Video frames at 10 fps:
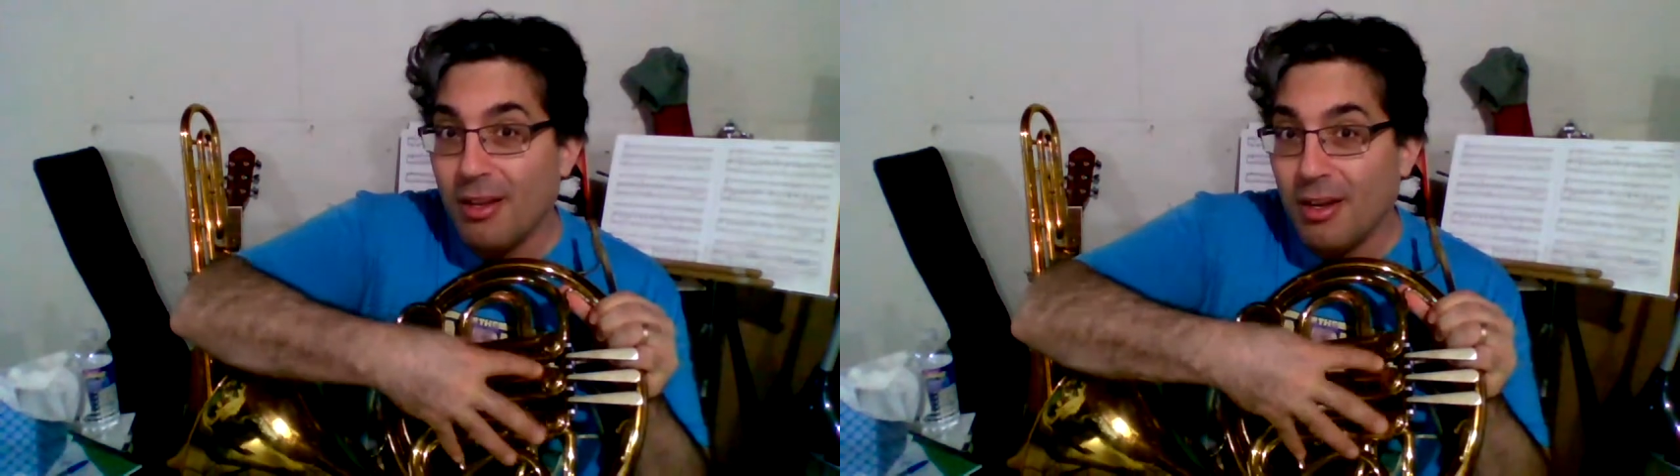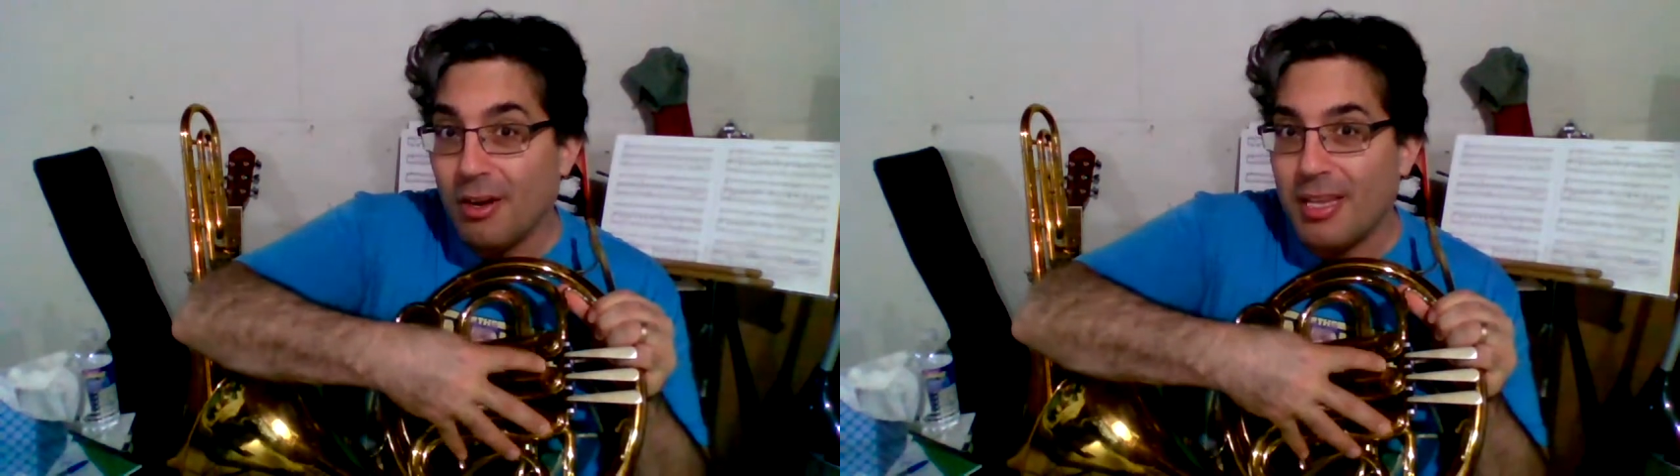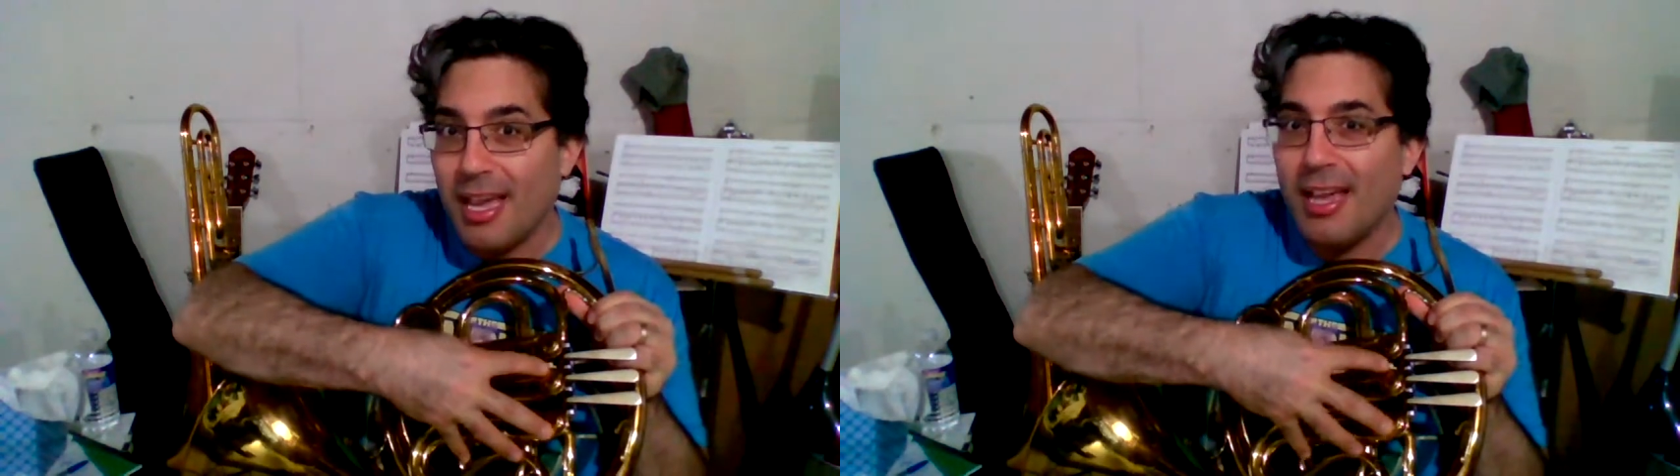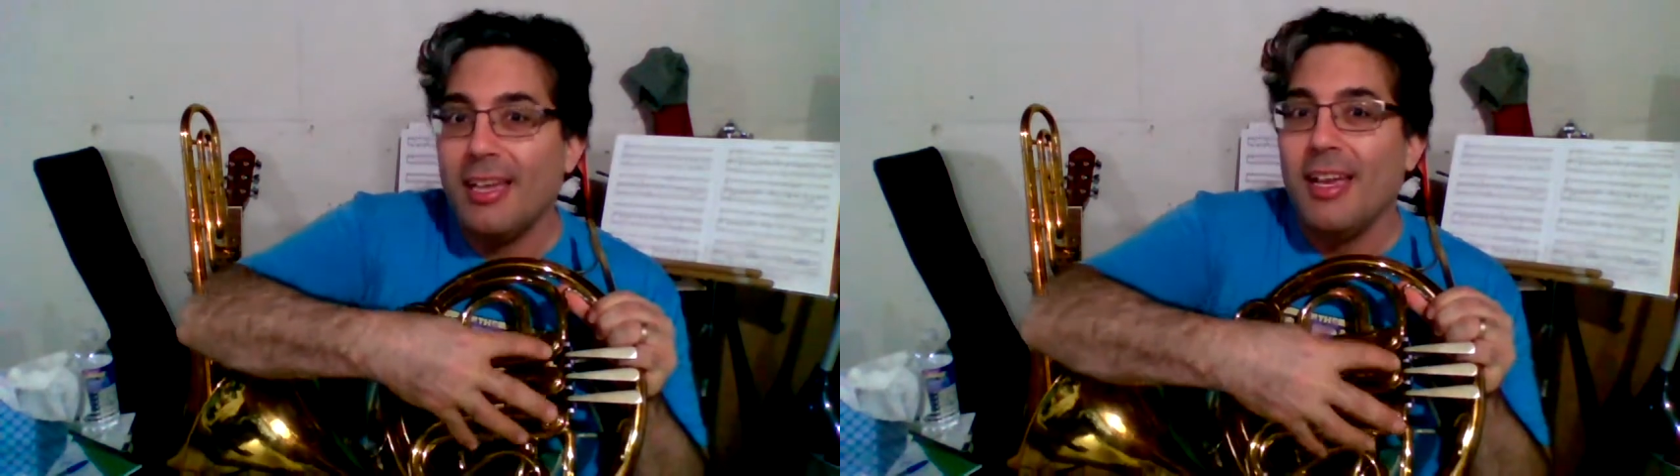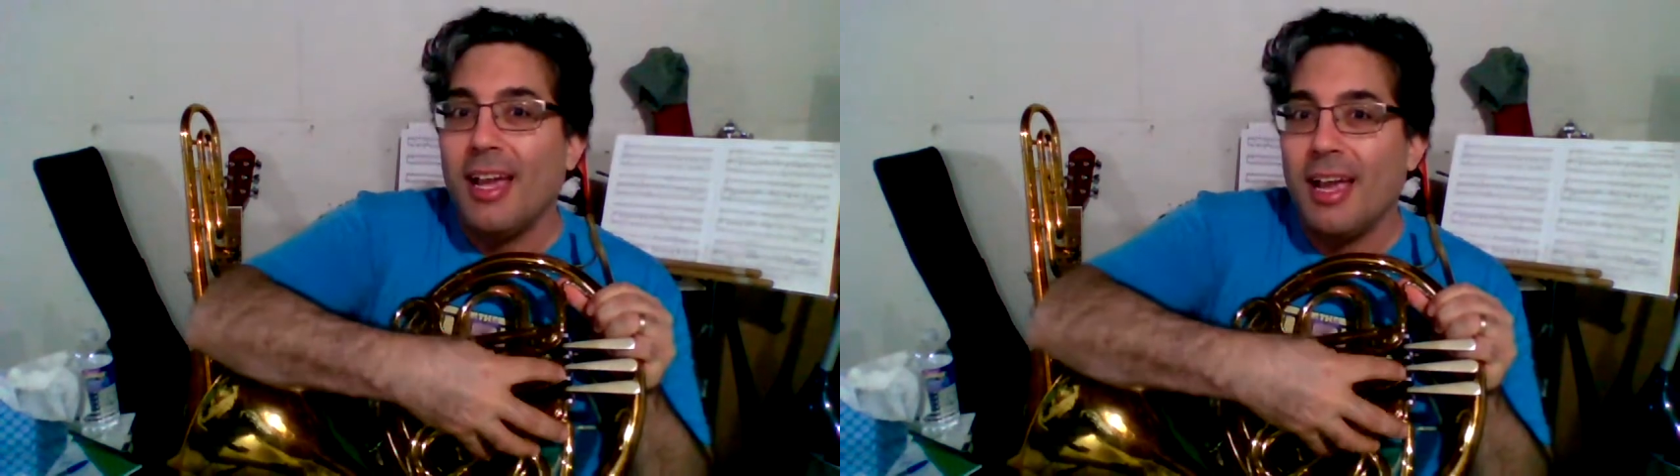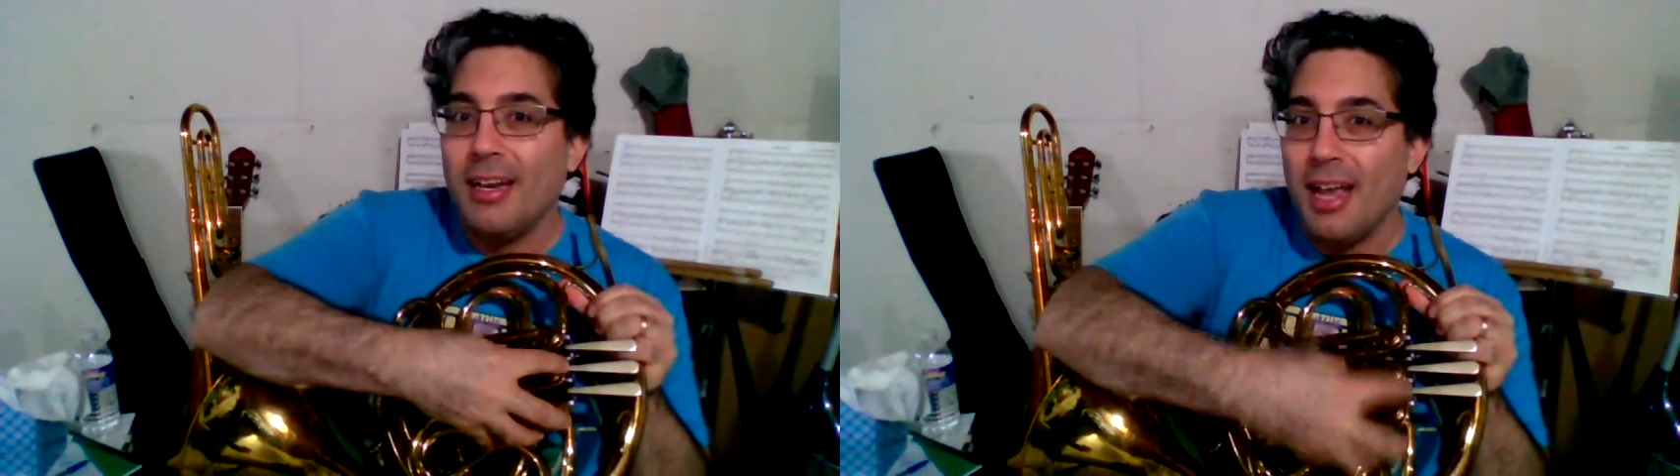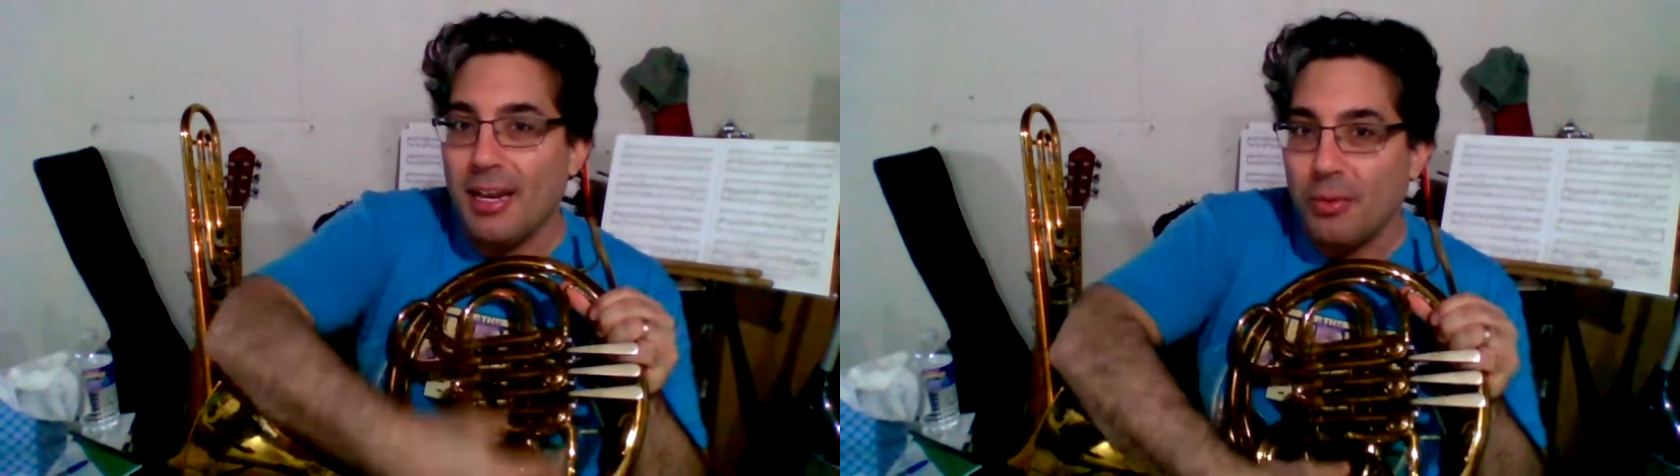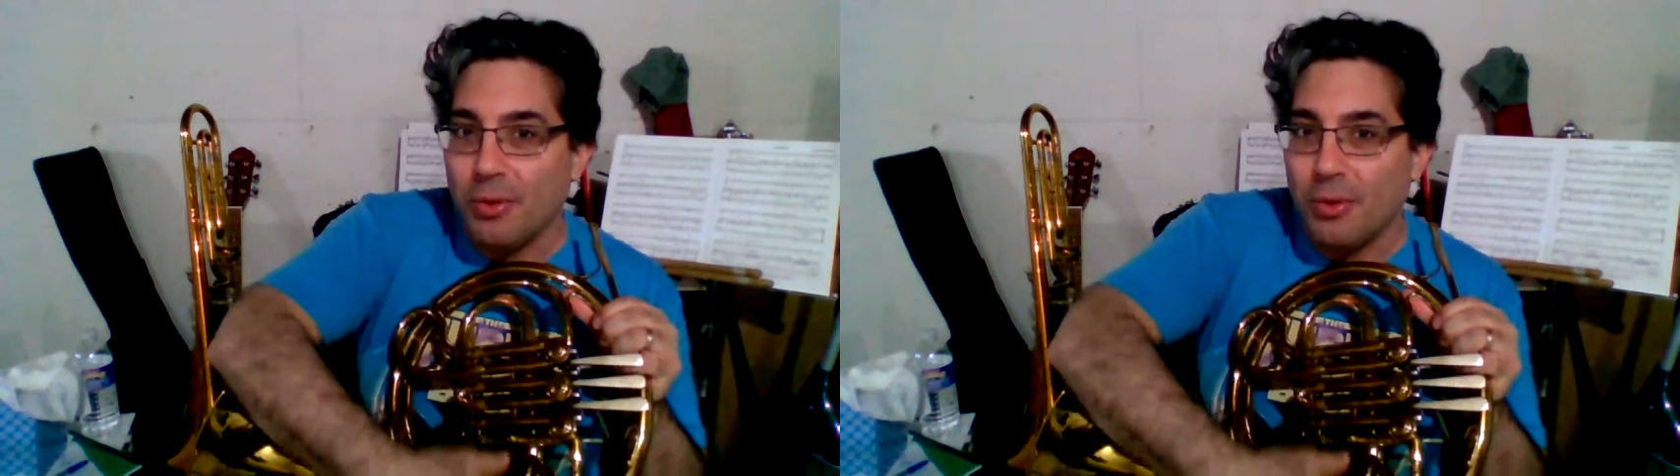okay? And then it